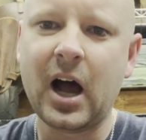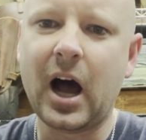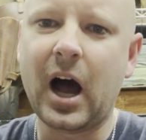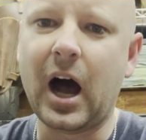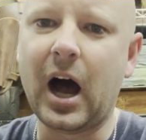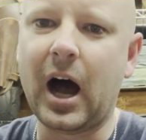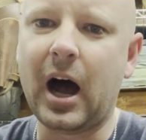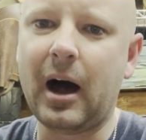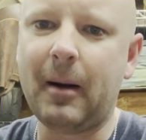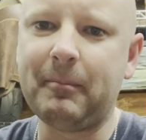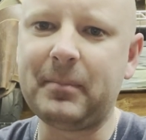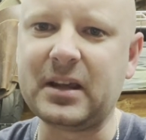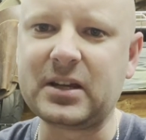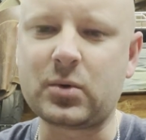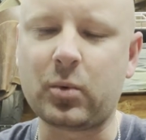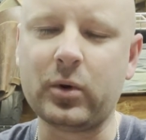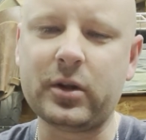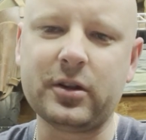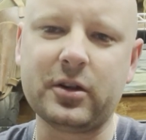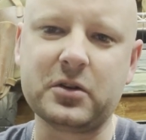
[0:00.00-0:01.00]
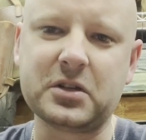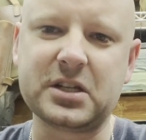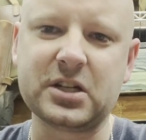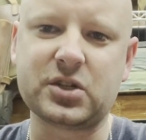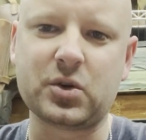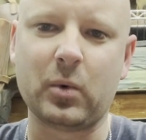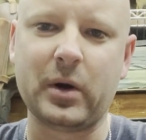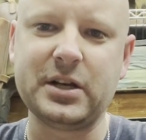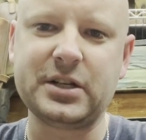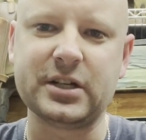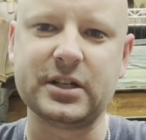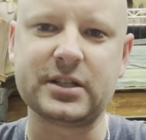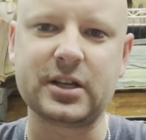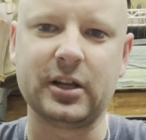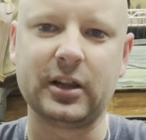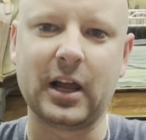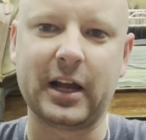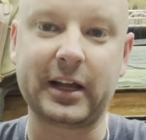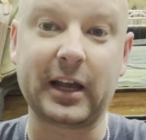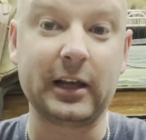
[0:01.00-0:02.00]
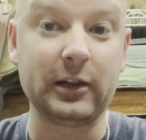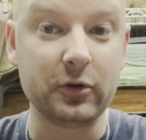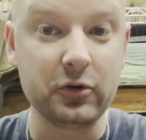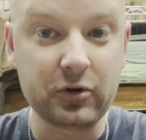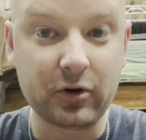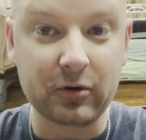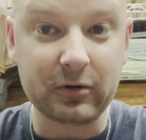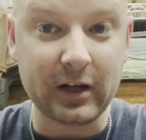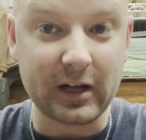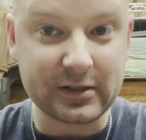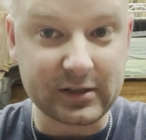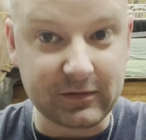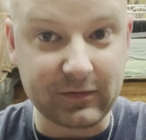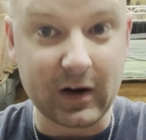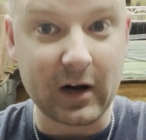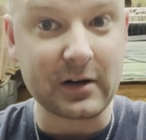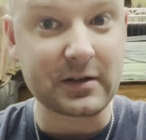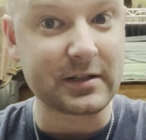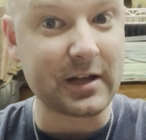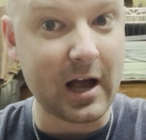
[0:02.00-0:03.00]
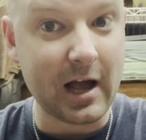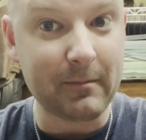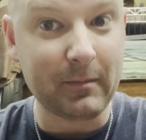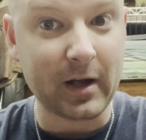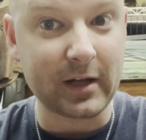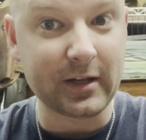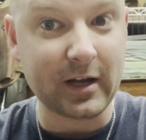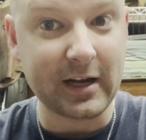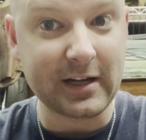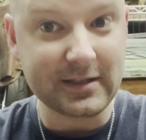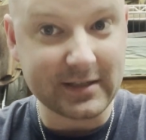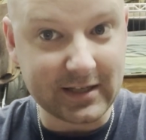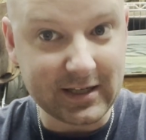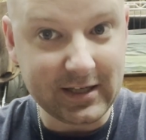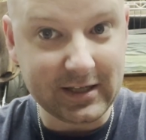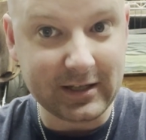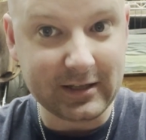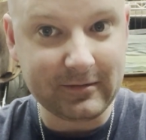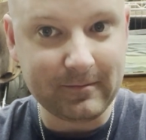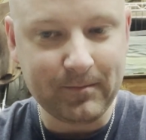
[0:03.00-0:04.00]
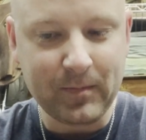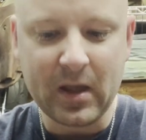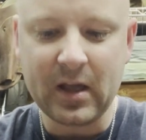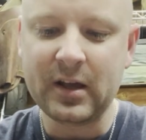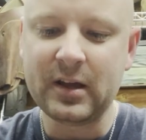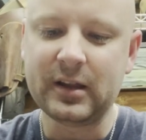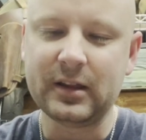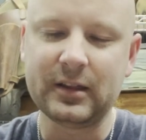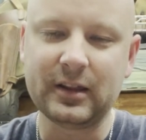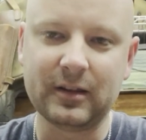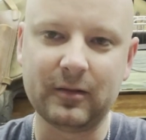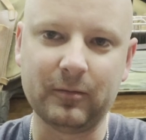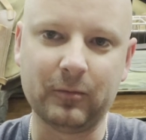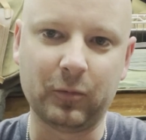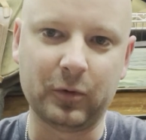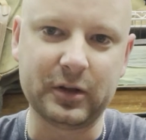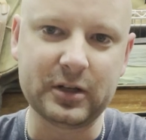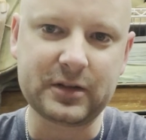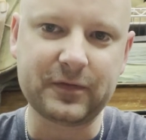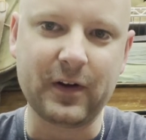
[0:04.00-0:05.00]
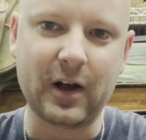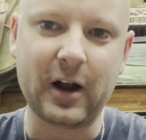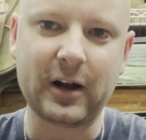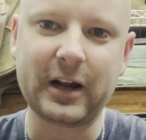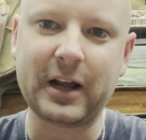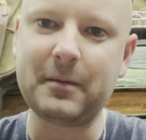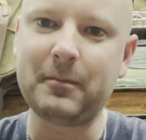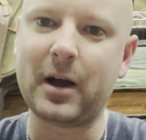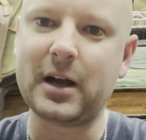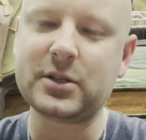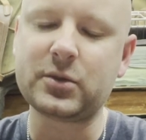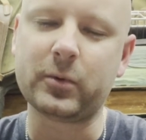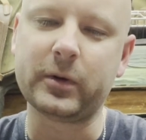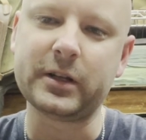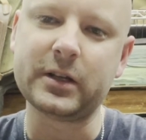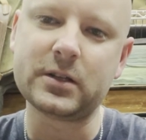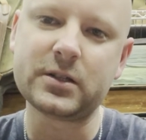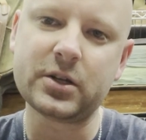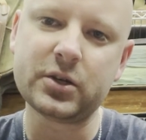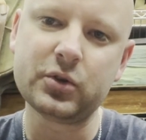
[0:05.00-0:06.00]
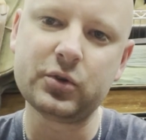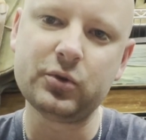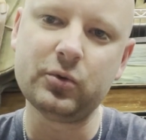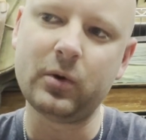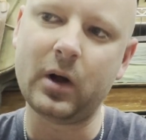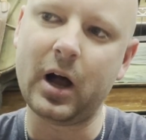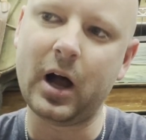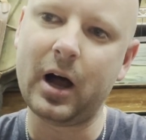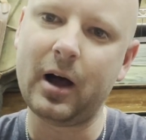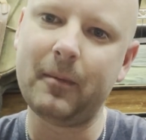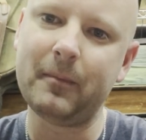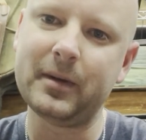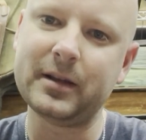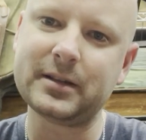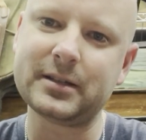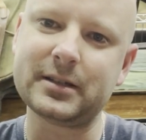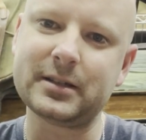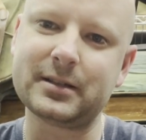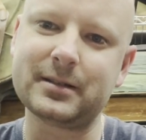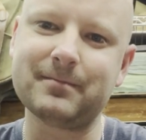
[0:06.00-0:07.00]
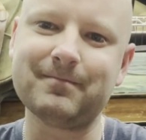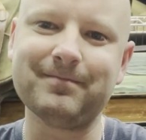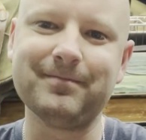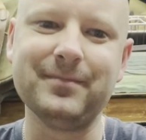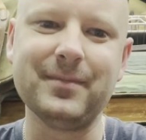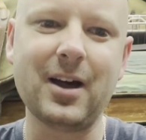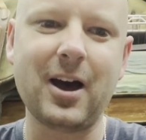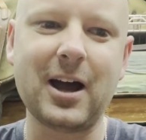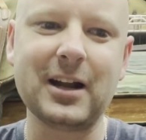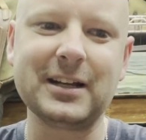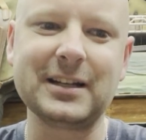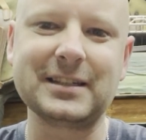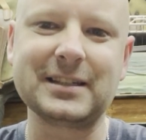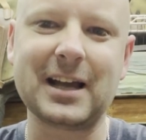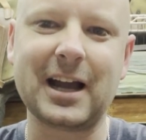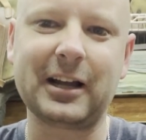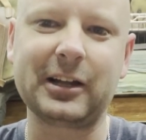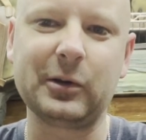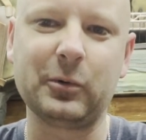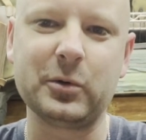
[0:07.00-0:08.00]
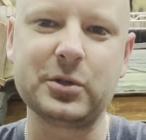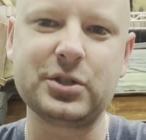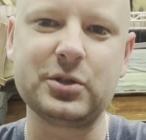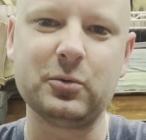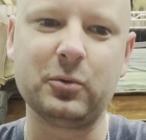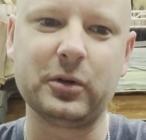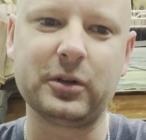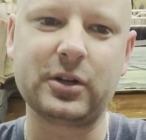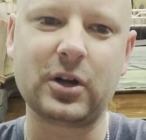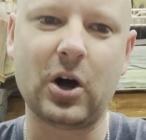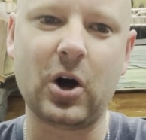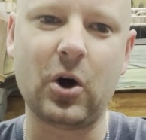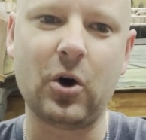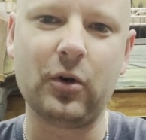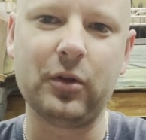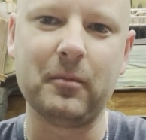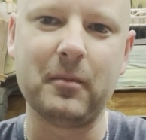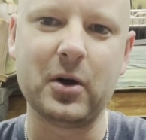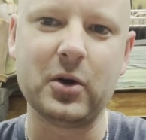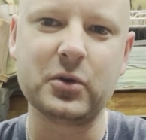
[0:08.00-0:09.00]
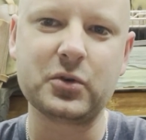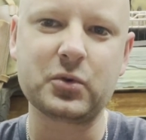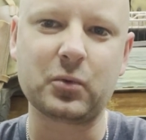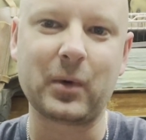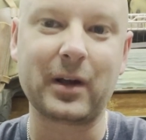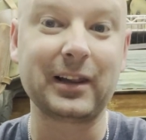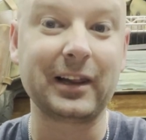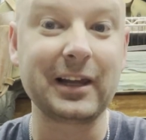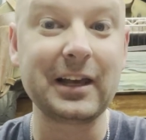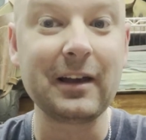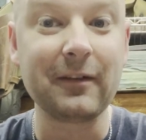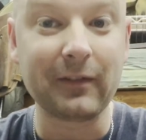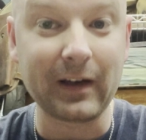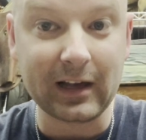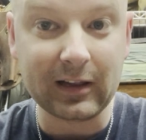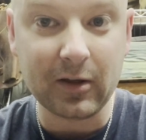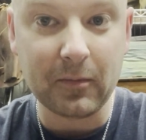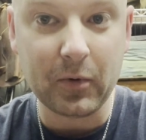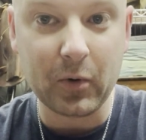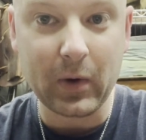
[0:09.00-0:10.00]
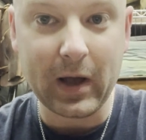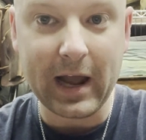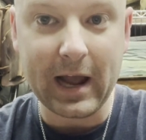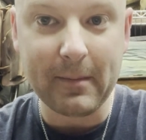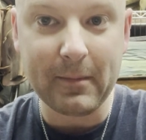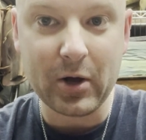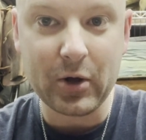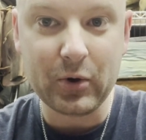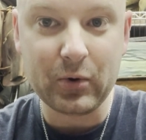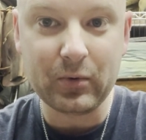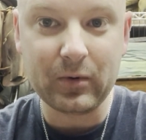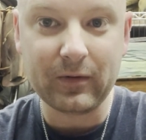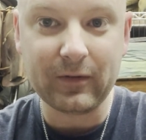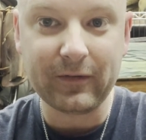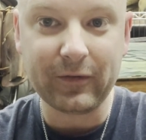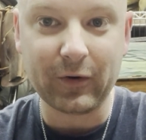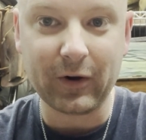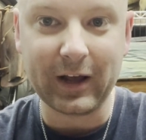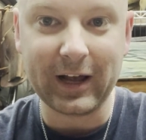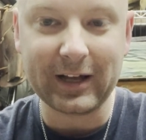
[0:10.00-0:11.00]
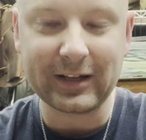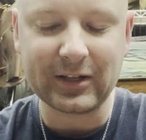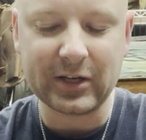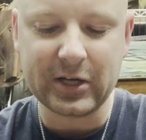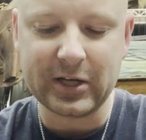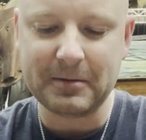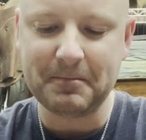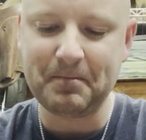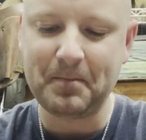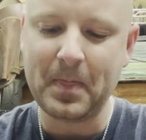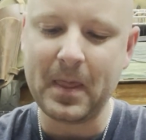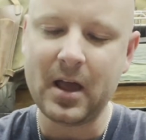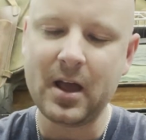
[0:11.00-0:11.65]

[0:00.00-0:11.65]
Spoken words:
It's one of those situations, unlike a Luger that actually fires 9x19, with this firing 8x22, this is not exactly what you would call the most readily available ammo for a handgun.